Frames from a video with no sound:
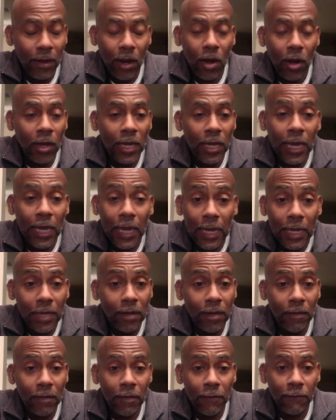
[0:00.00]
any
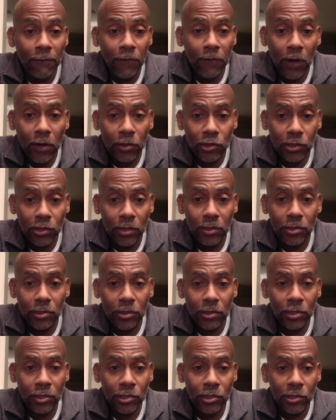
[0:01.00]
of the
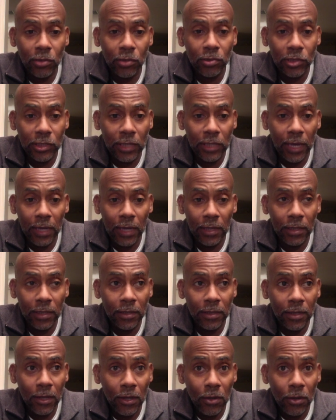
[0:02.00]
functions
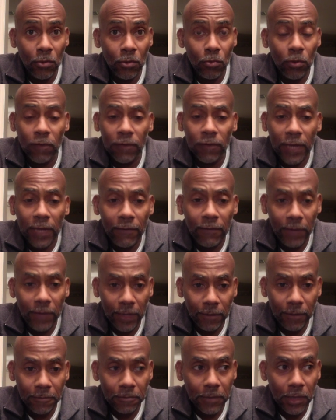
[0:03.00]
associated with
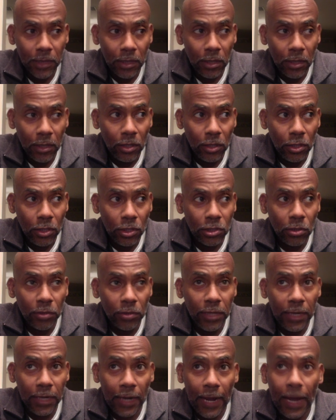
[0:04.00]
living. So
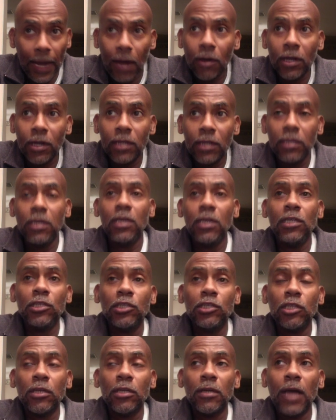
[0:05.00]
then how could
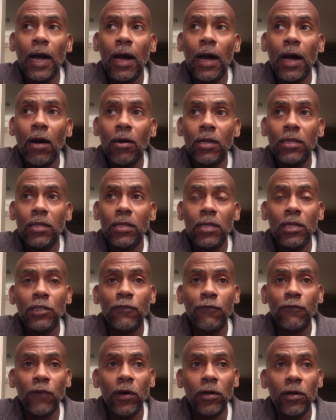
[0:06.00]
these
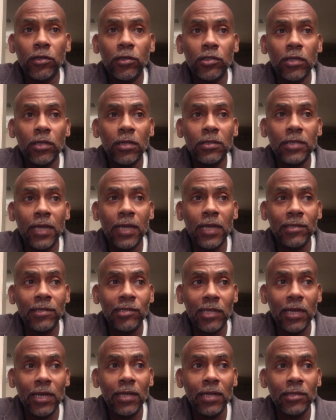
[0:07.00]
functions
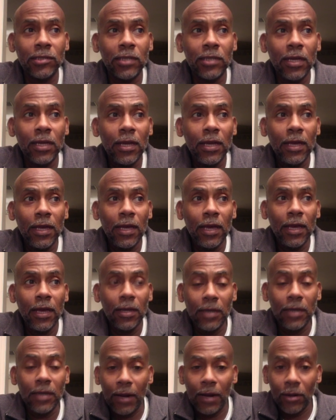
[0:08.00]
exist?
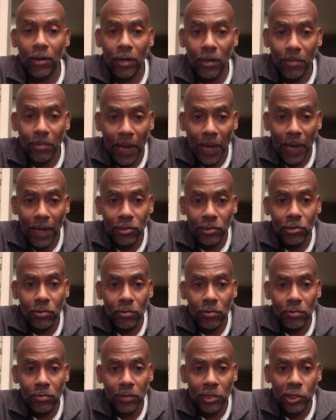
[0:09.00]
Now, mind
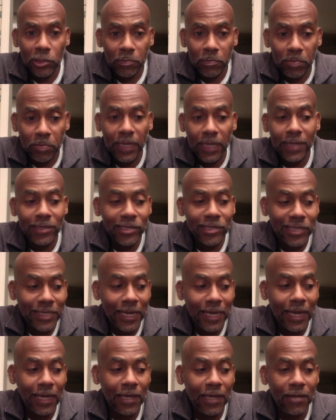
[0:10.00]
you, the split
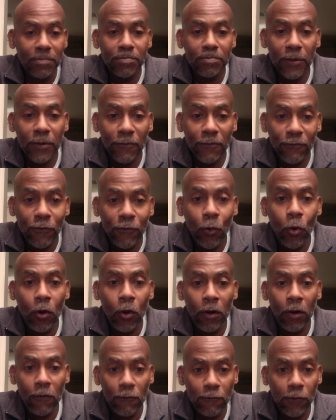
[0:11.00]
second
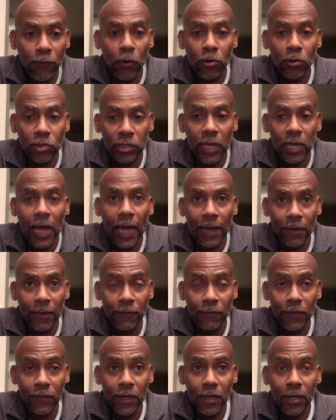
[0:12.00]
before first
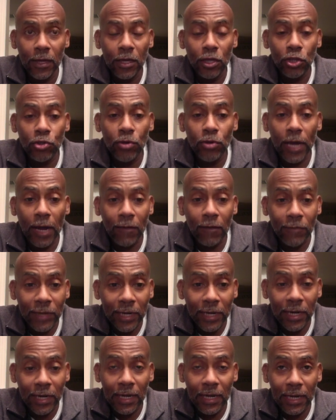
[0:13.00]
life, you have
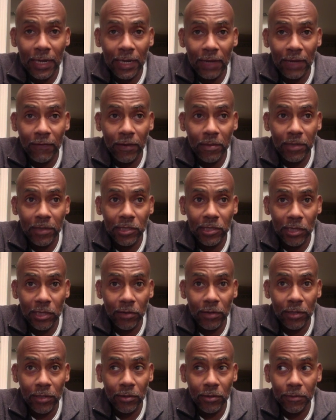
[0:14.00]
non-living
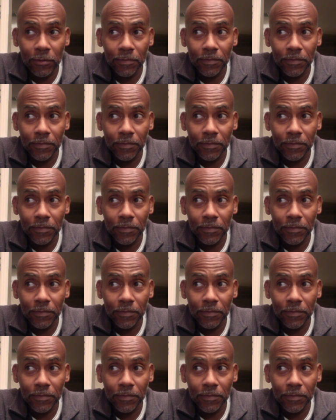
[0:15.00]
material